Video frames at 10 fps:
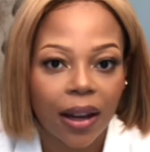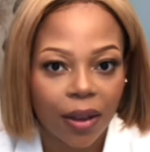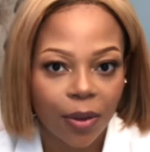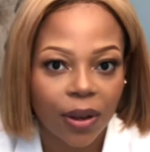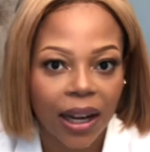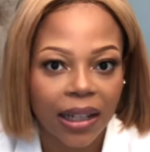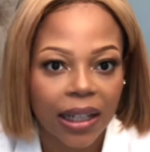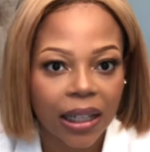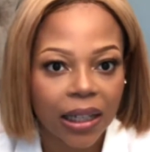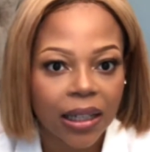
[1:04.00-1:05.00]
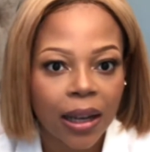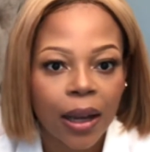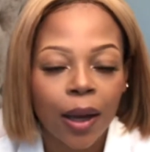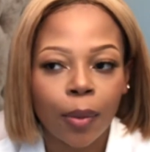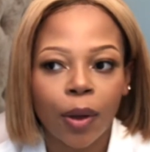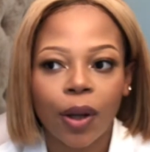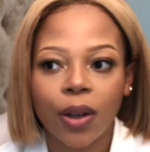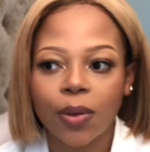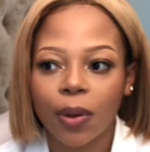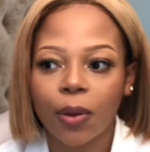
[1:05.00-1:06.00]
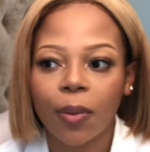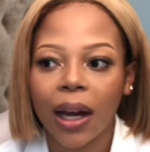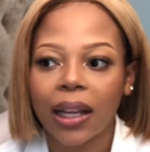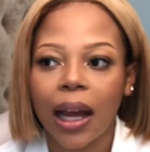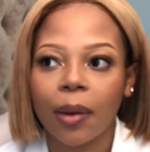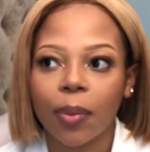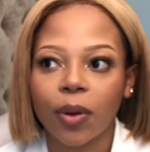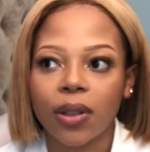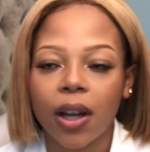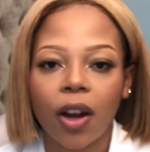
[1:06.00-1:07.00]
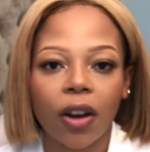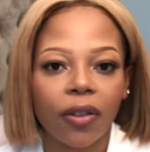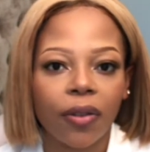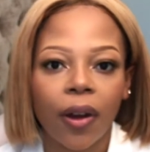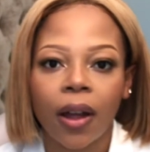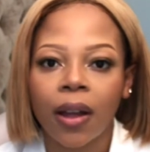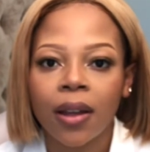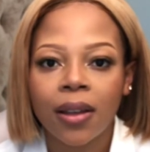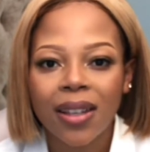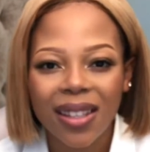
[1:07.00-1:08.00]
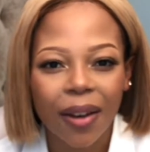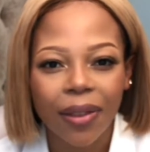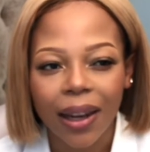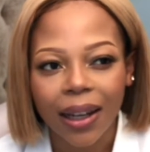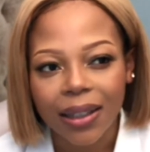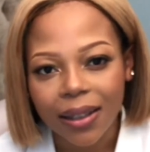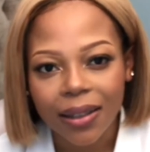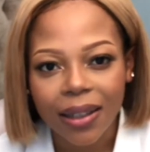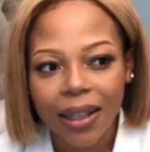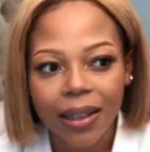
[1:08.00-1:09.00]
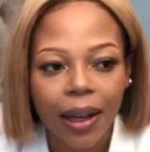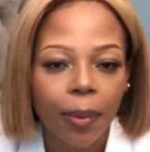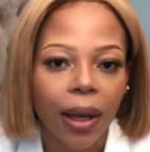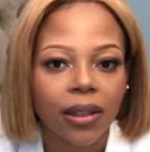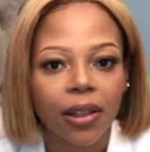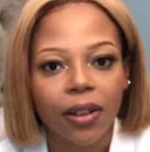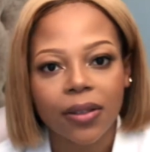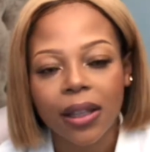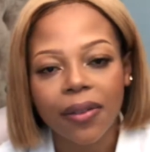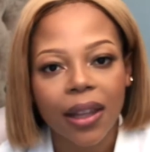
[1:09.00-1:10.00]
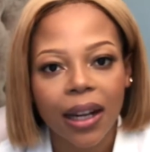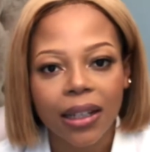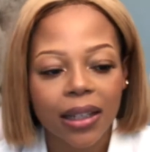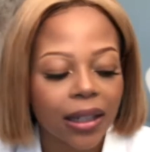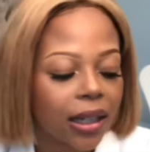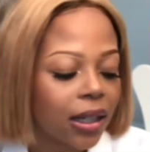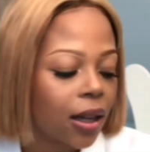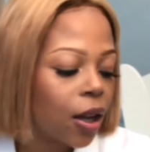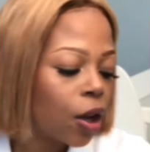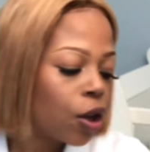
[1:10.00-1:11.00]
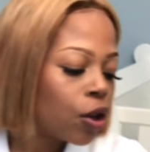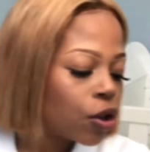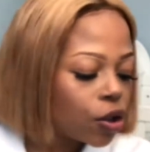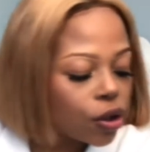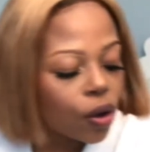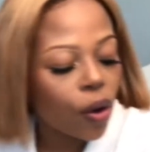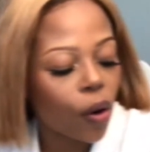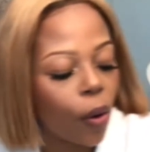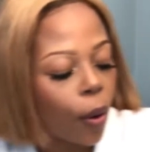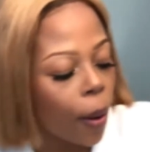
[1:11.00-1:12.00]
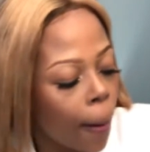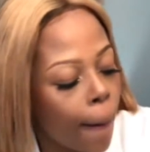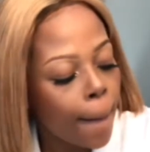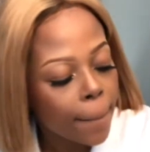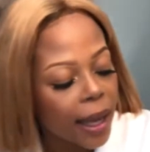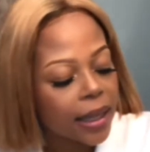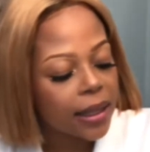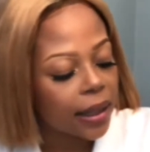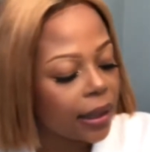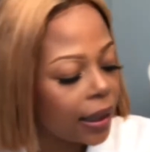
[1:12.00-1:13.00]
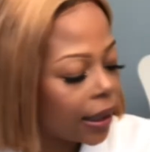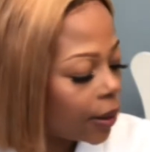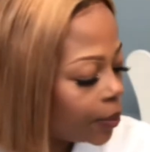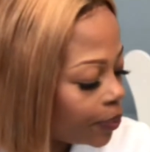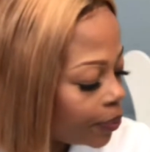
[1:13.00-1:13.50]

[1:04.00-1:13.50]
that I thought I needed because with Kumkani I bought a lot of stuff that I didn't need and I packed a lot of stuff that I didn't need so basically